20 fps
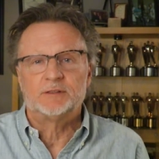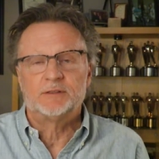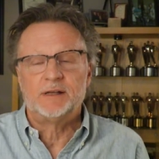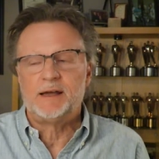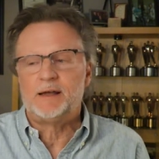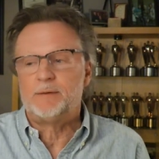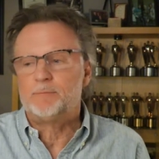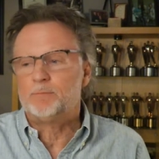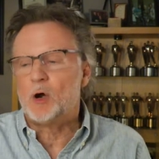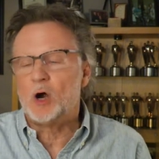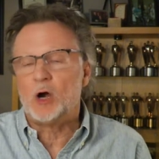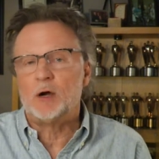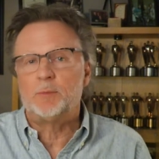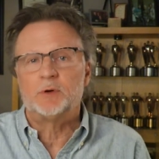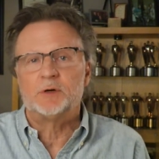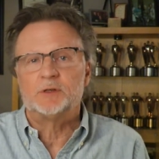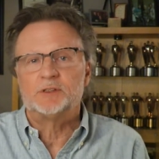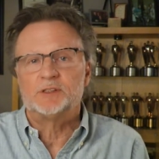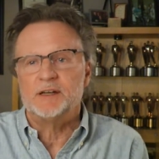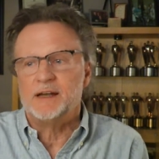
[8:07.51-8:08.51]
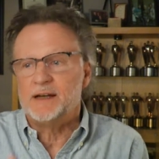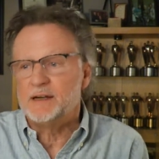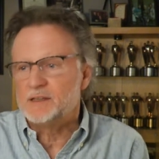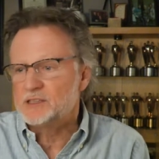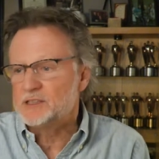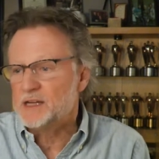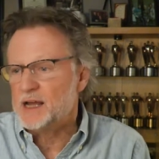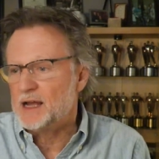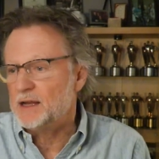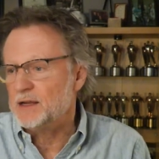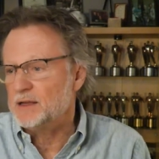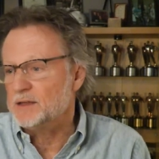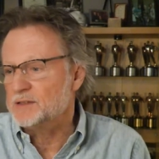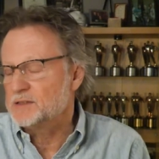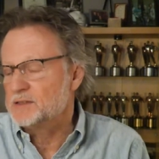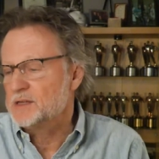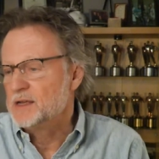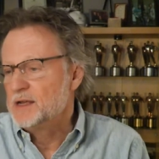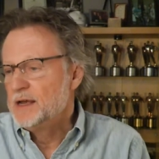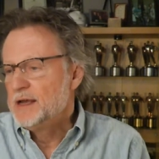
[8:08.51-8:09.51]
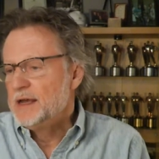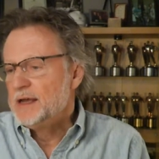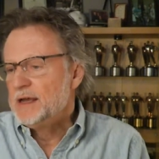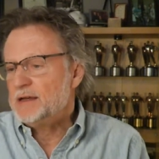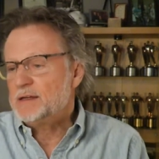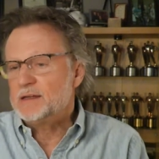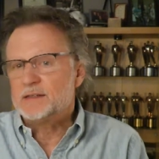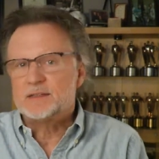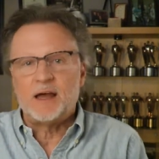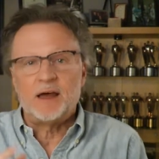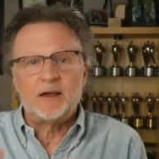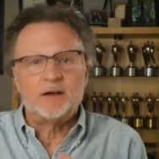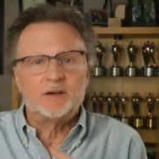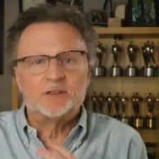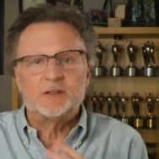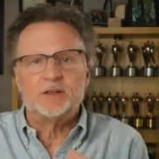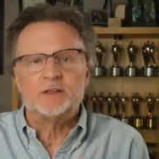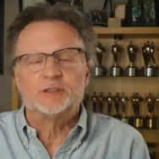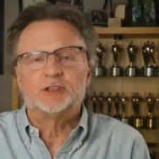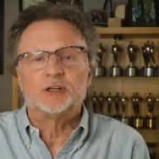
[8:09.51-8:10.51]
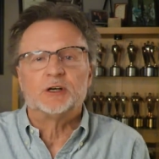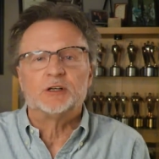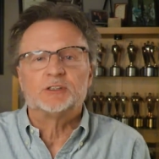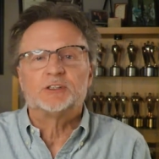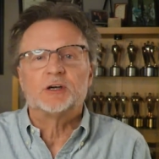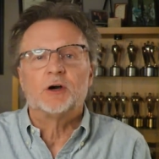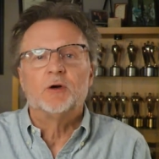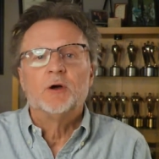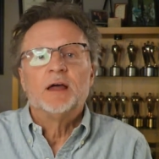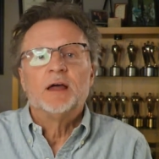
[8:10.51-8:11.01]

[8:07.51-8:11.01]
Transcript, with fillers: They had barbers and hairstylists and designers in their church. So